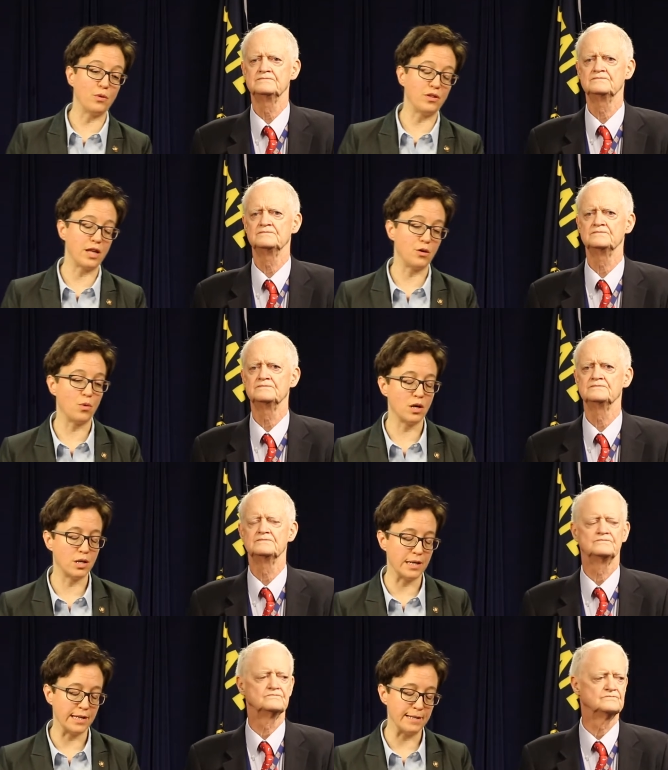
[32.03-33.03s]
Speaker 1: with
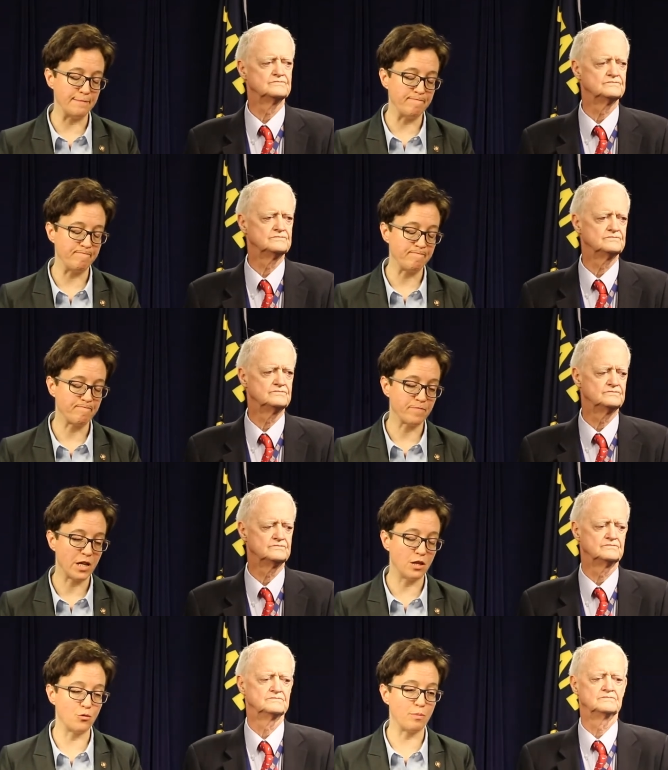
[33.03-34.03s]
anyone um,
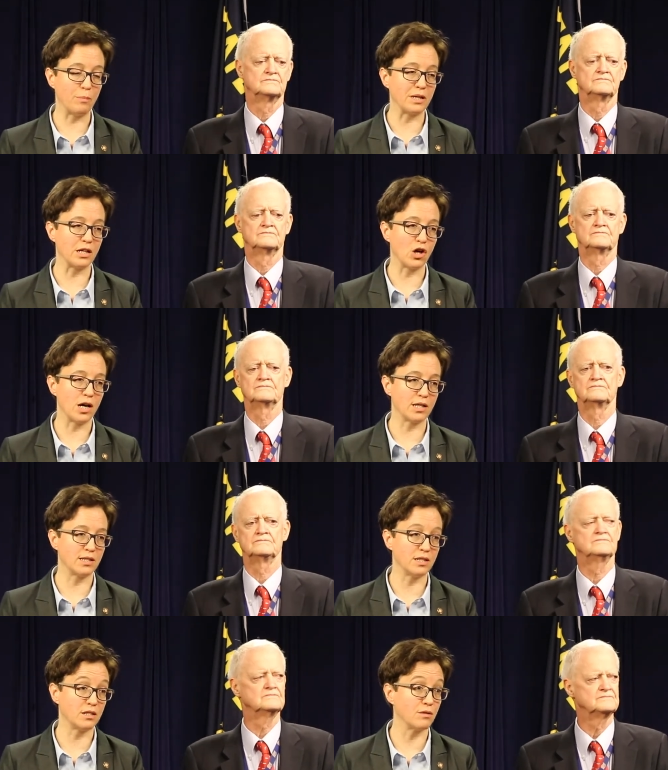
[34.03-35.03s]
in the Republican caucus
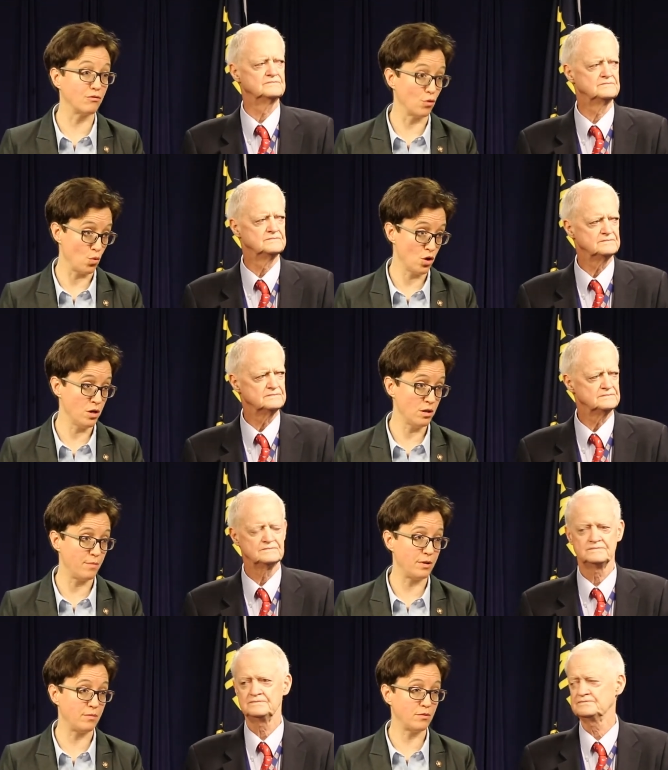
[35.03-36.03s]
since the floor. I've
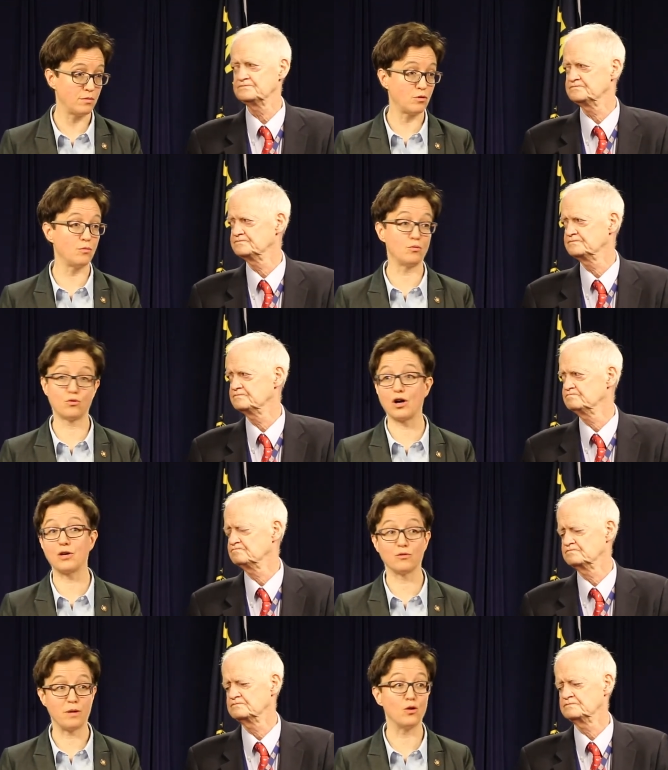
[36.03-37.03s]
been
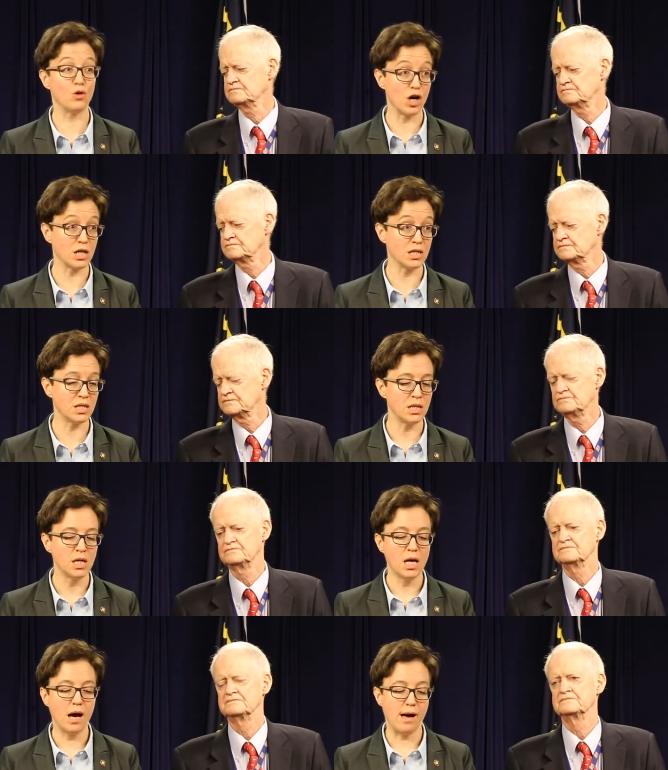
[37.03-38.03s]
talking with my own caucus.
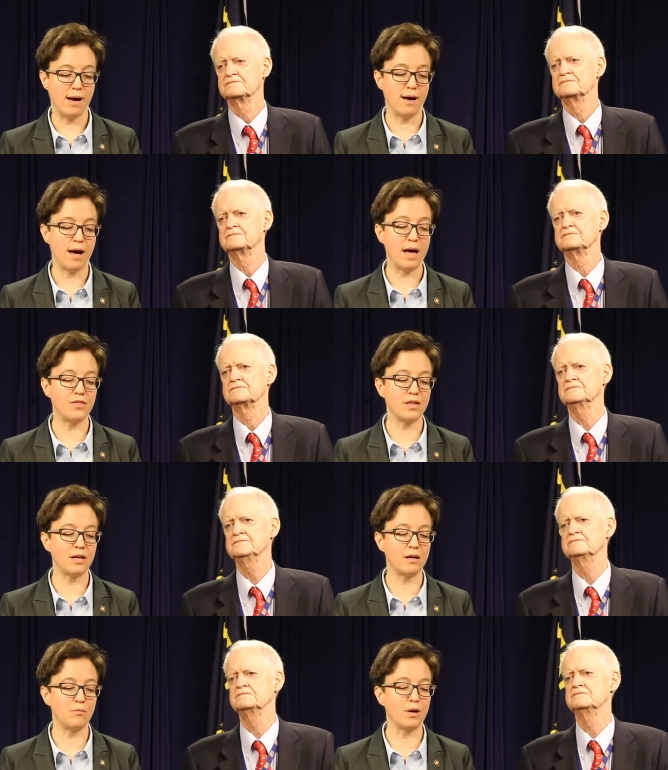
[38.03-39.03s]
Uh, I
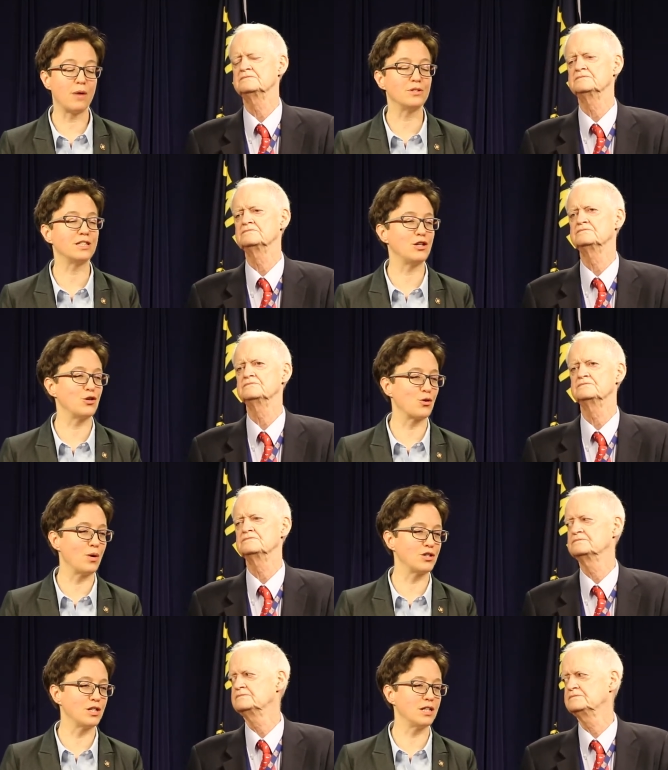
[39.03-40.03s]
think what I would say to your
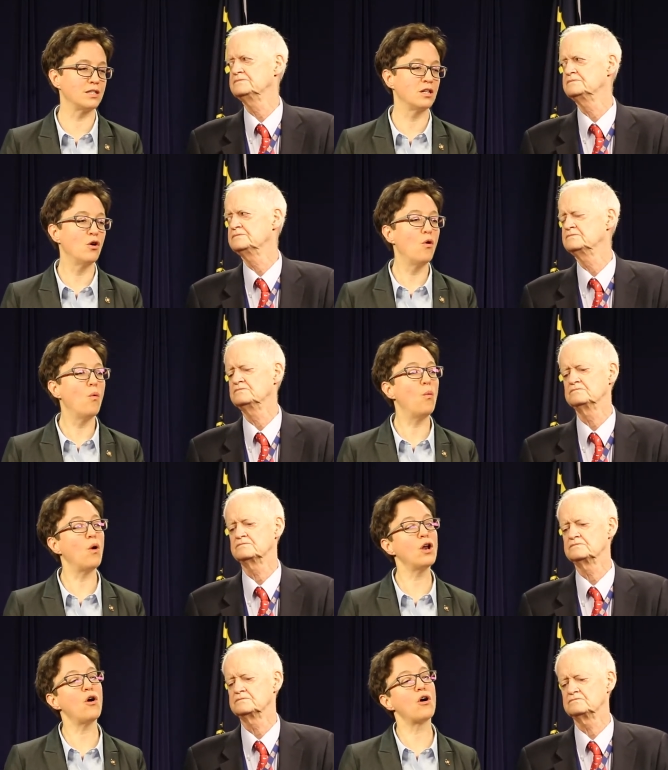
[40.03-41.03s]
question is,
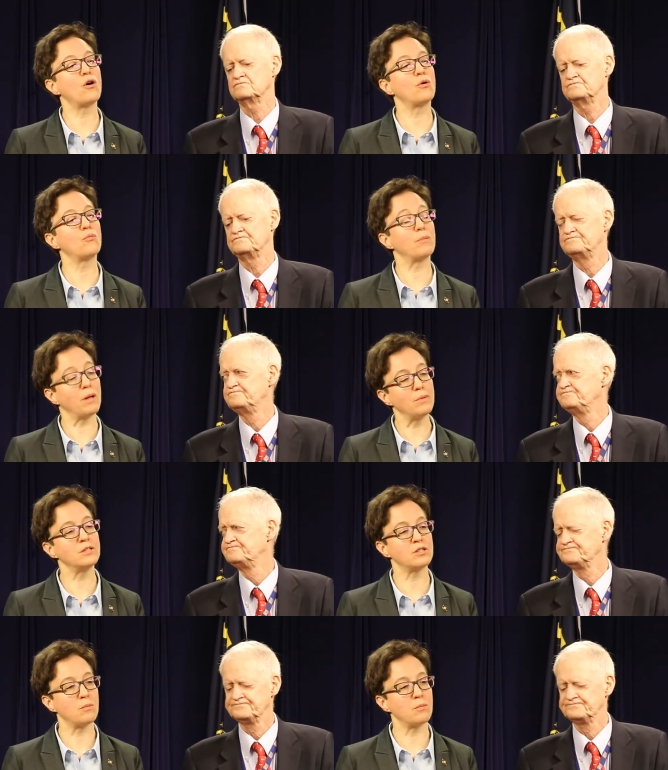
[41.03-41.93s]
what are Republicans,